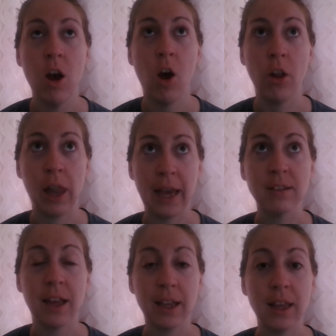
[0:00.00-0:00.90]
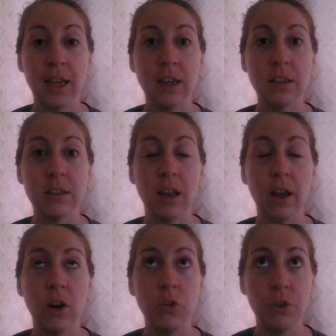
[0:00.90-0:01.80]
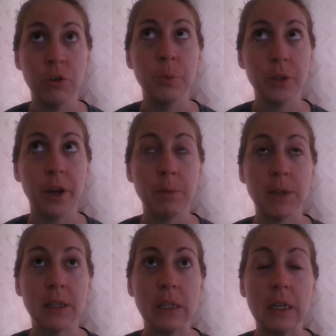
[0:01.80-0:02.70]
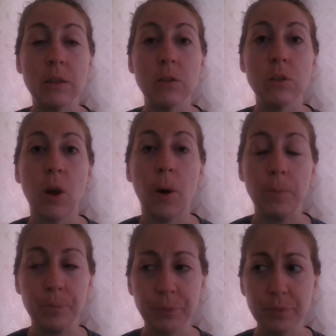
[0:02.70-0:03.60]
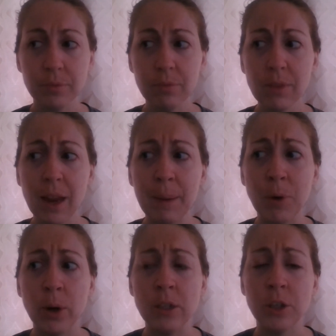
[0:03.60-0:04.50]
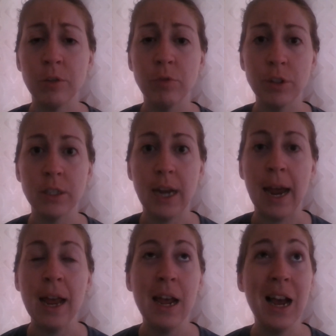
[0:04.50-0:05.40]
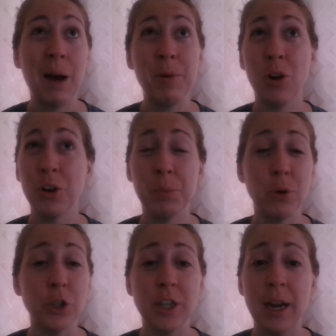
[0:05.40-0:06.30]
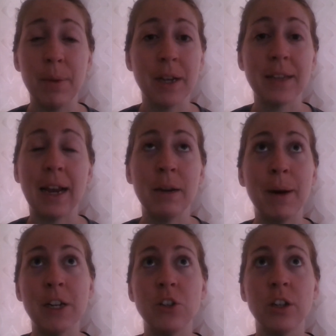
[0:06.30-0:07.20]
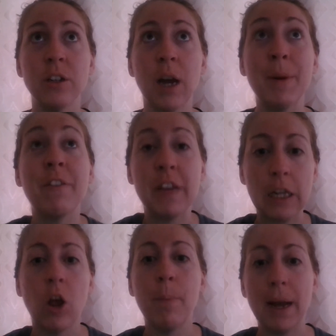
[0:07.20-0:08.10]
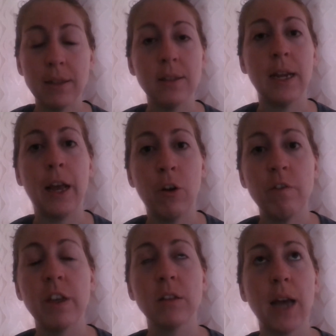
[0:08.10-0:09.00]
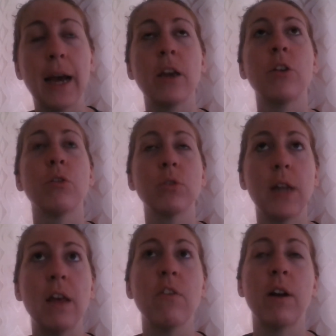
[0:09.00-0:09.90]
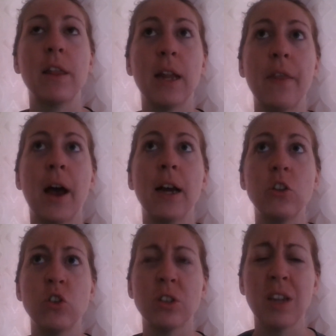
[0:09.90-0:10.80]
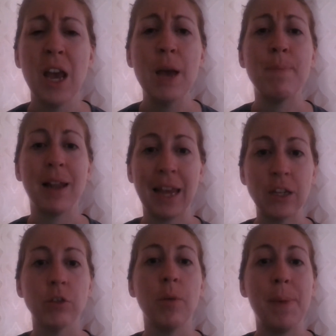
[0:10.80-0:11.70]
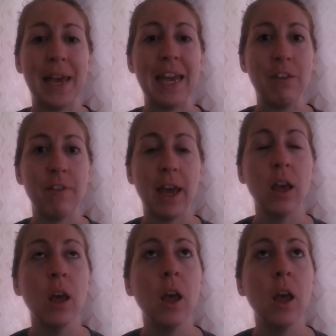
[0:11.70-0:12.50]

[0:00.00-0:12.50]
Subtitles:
on legs like these under normal circumstances. So I'm going to run today. I'm not going to push it because I feel a lot better today. I don't feel tired or stiff or anything like that. It's just my legs are a bit iffy.